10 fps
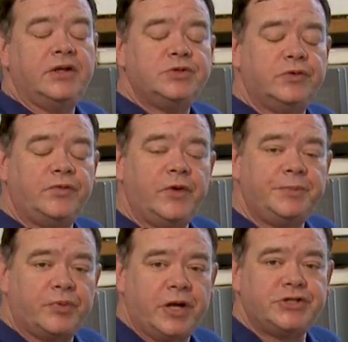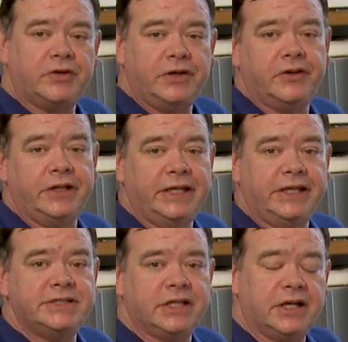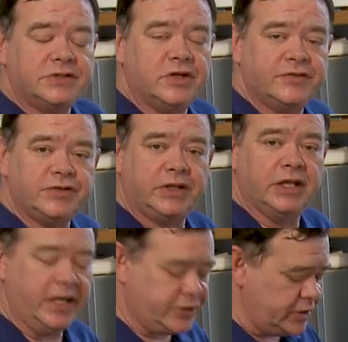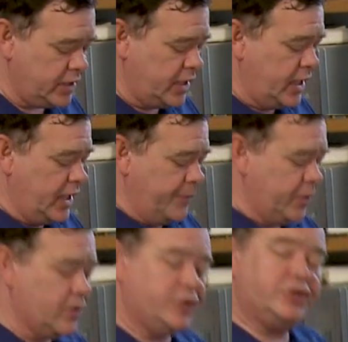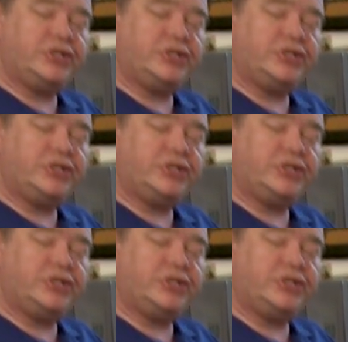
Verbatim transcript: to avoid pressure under the knees that cuts off circulation because your